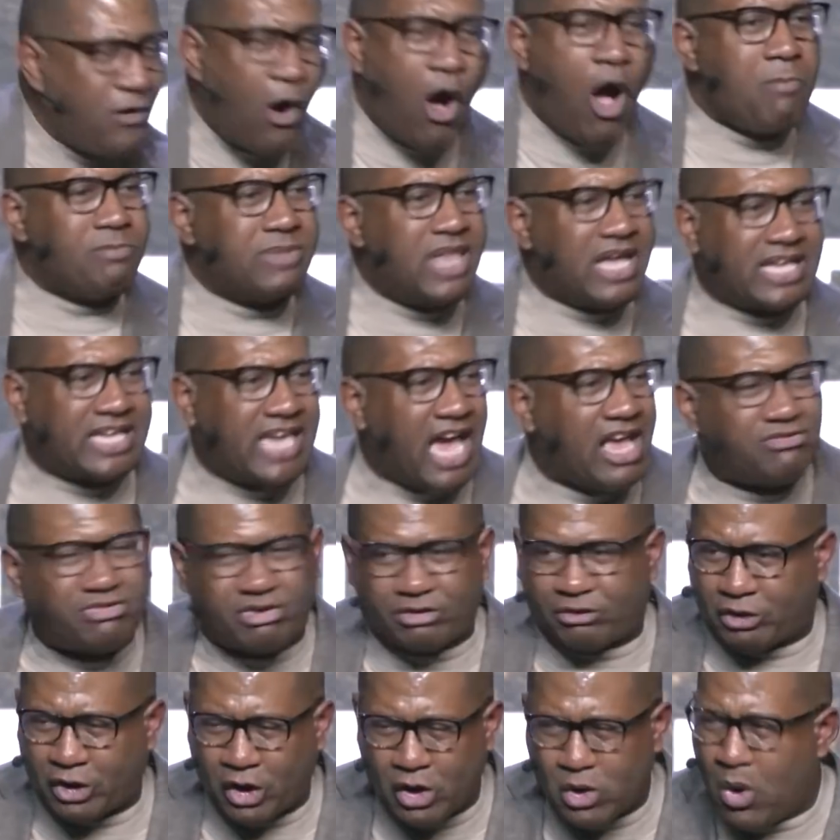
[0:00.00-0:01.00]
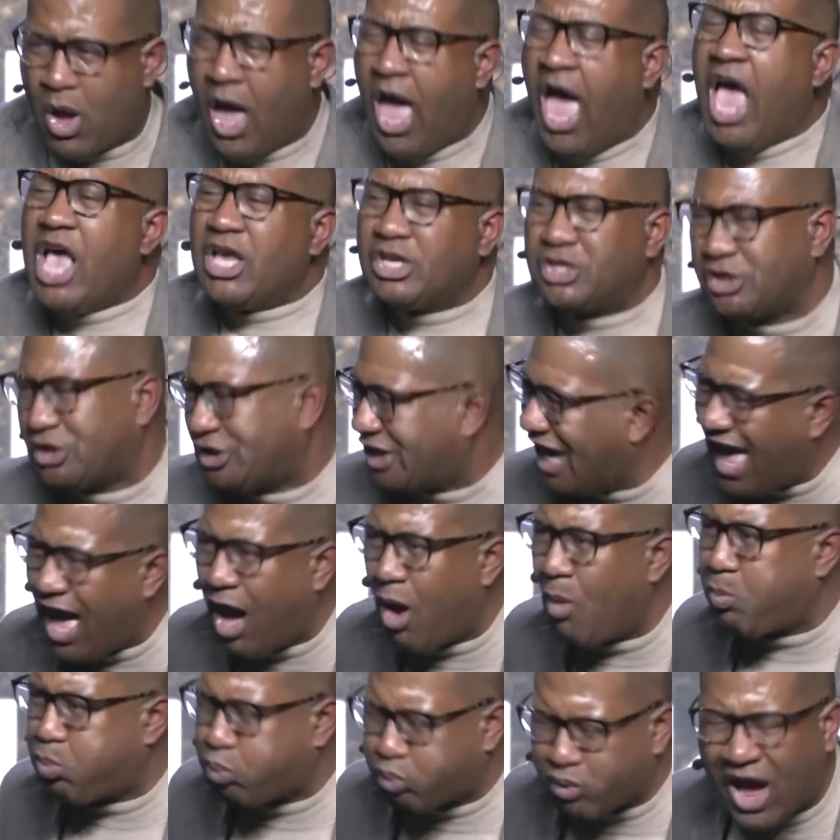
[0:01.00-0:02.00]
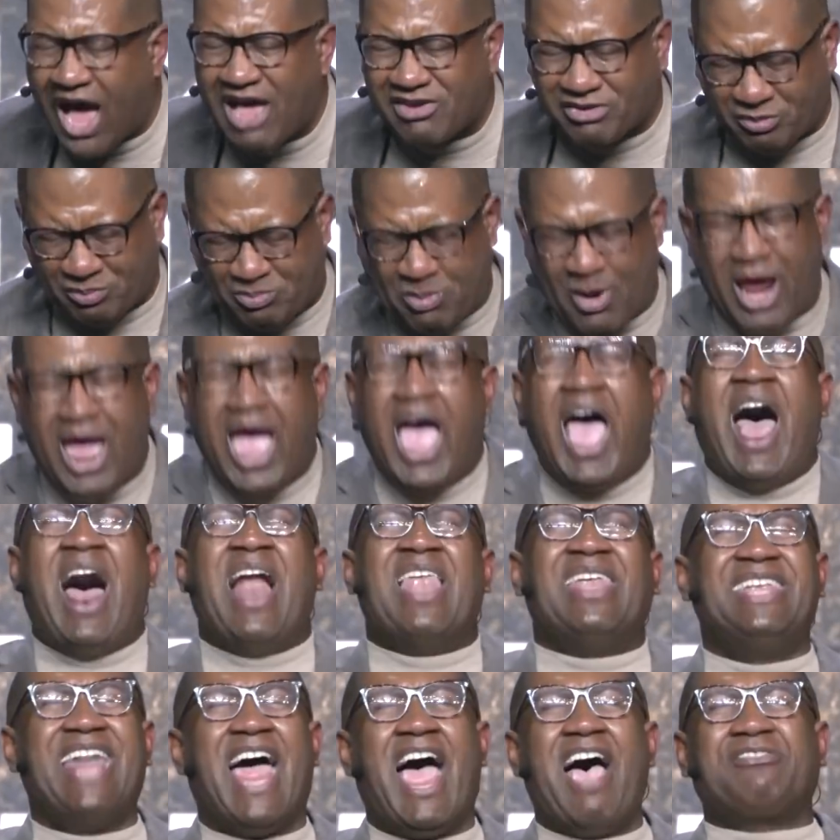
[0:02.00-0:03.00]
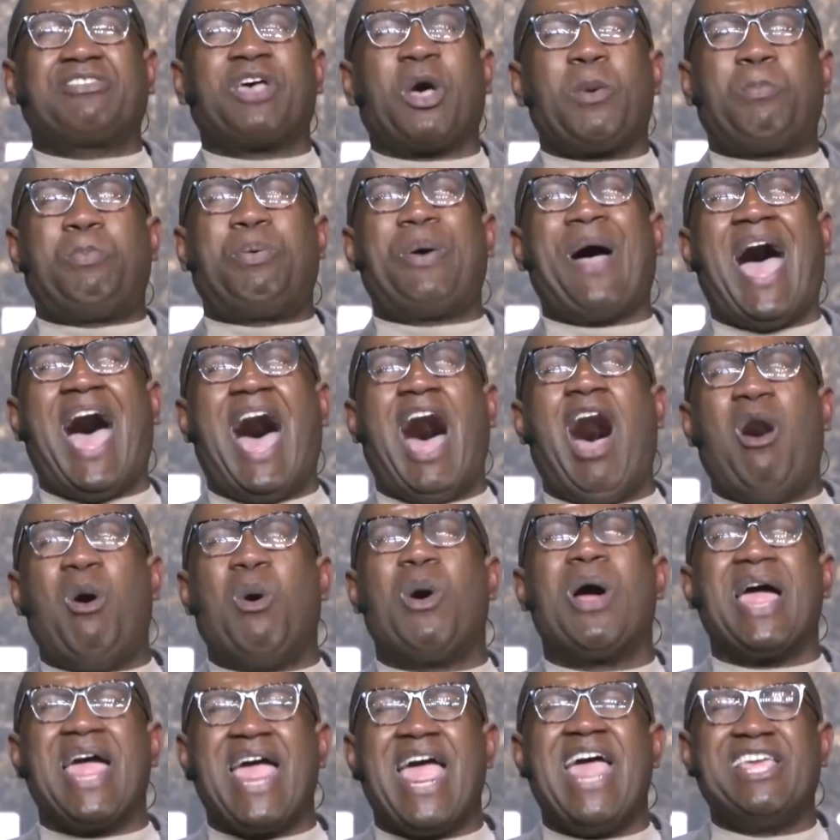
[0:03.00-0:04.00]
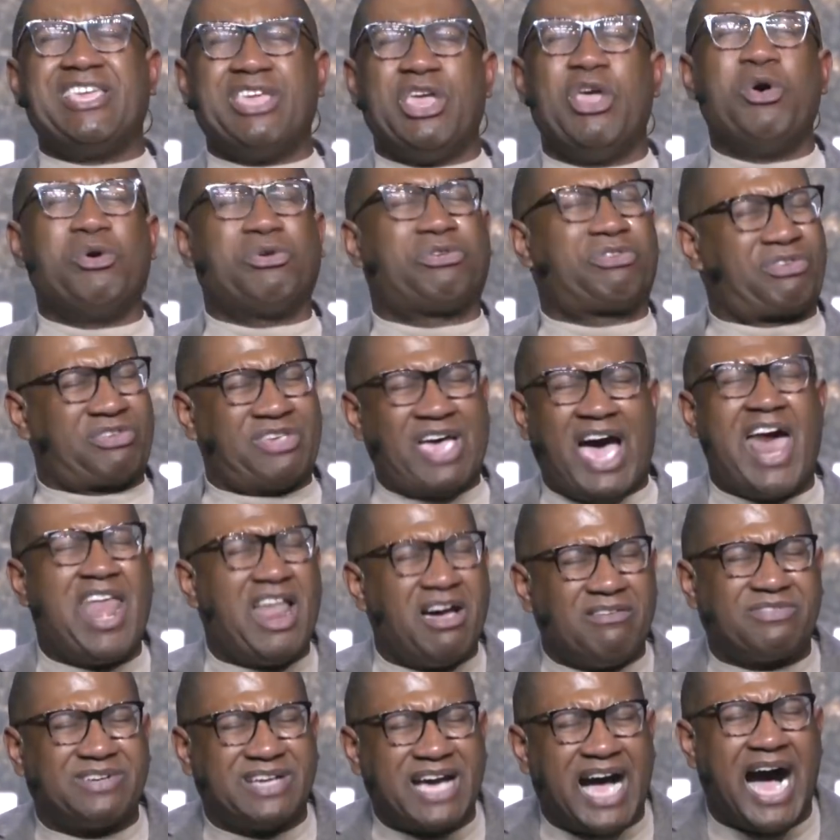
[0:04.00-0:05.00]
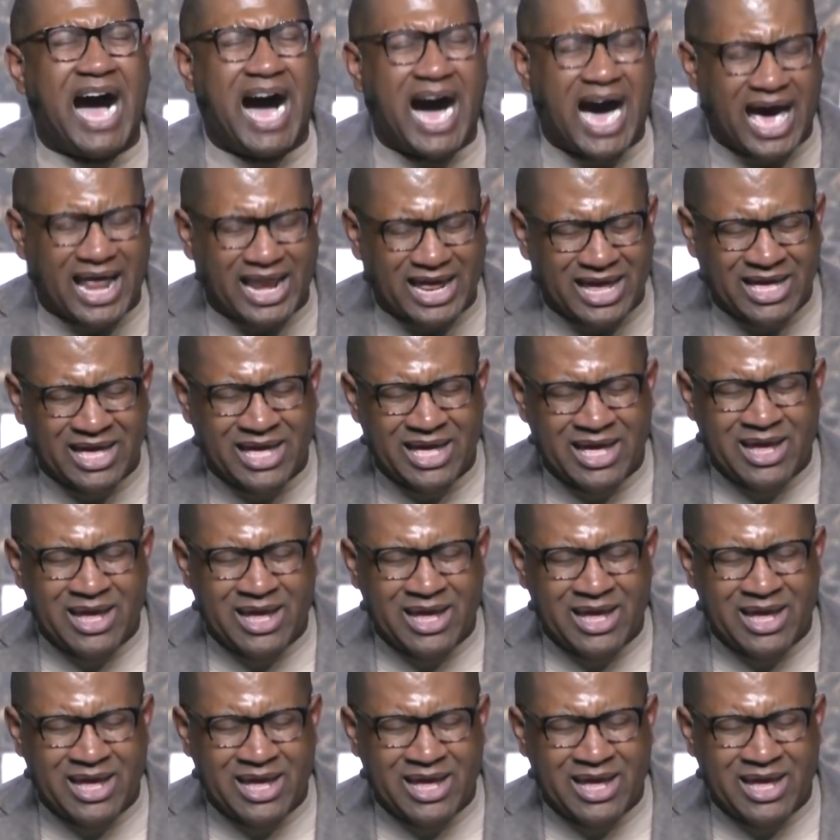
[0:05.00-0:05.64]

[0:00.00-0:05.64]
formed against you shall prosper. There's a power in you, son of God,